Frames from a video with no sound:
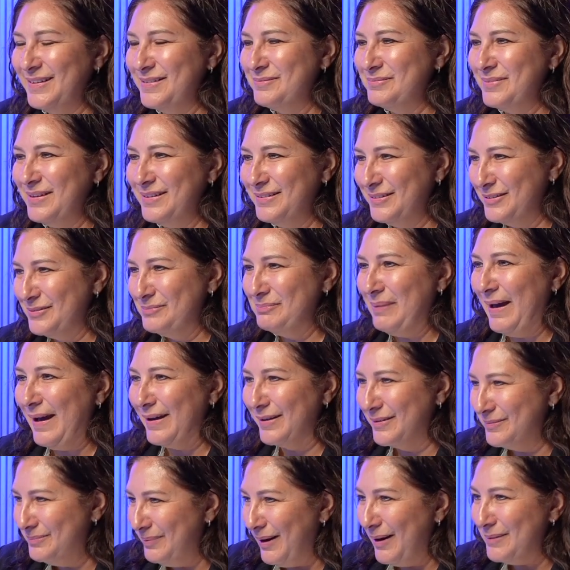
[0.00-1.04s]
me a little
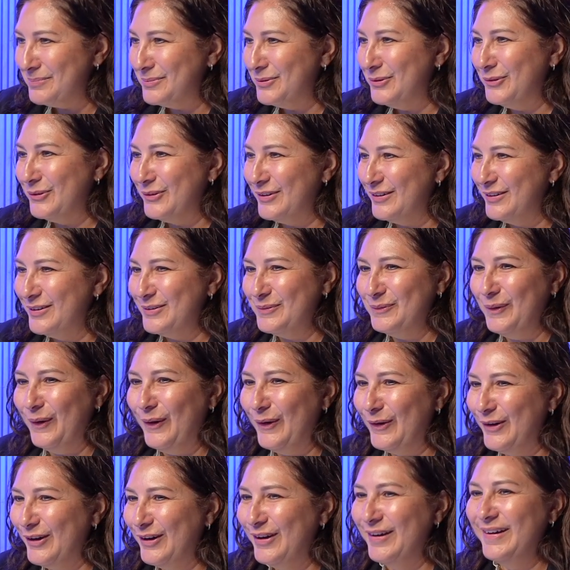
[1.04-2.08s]
bag of popcorn and
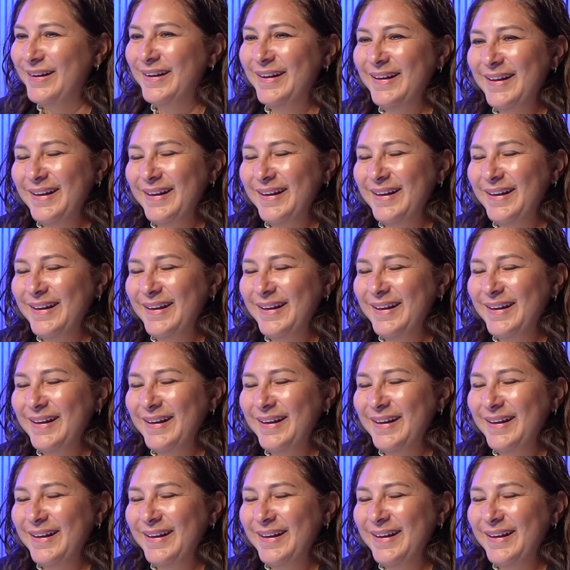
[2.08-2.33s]
water